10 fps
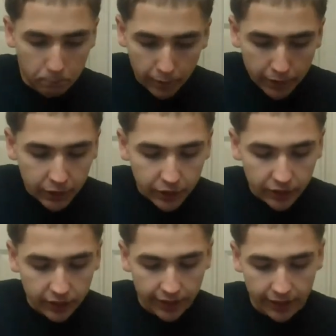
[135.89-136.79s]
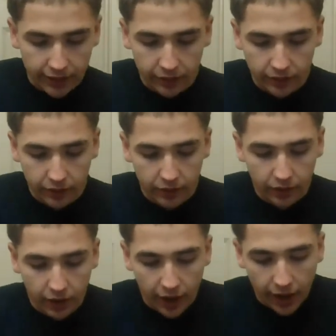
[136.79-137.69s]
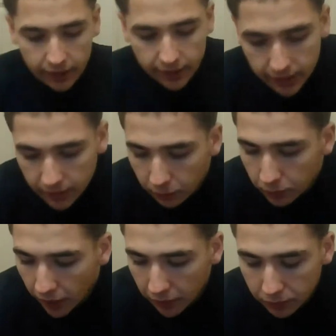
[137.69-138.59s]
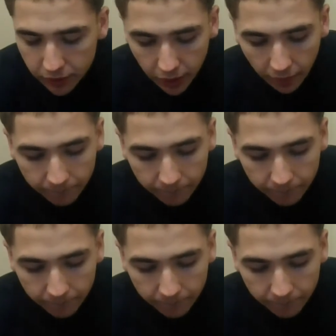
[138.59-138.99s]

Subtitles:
bitterly and sometimes